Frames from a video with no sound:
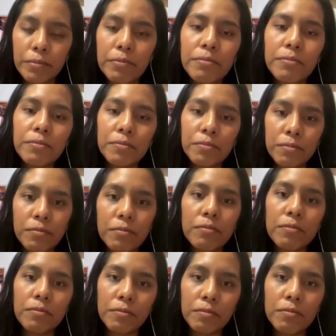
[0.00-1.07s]

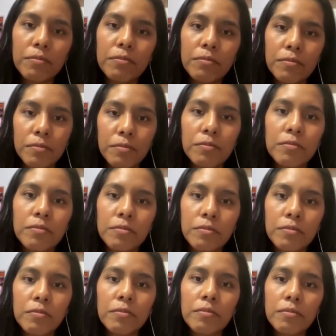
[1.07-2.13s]

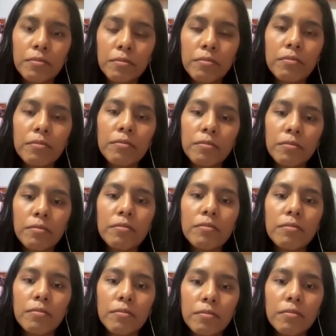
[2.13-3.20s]

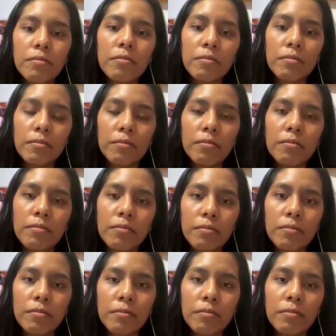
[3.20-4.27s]

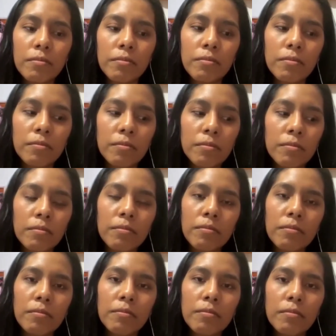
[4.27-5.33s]

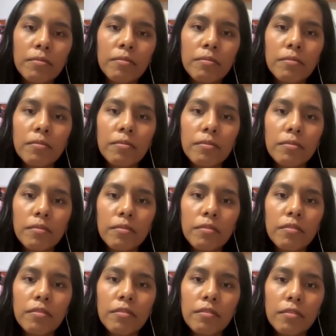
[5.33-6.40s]

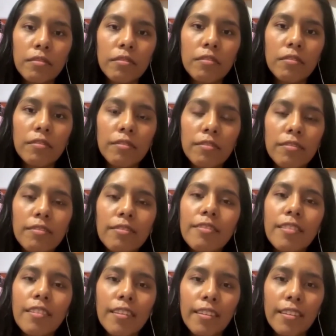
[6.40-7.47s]

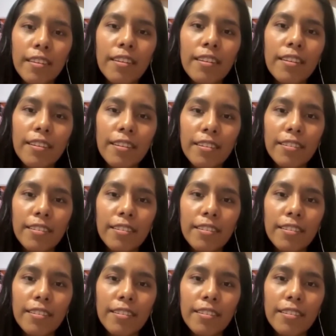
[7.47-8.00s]
[no speech]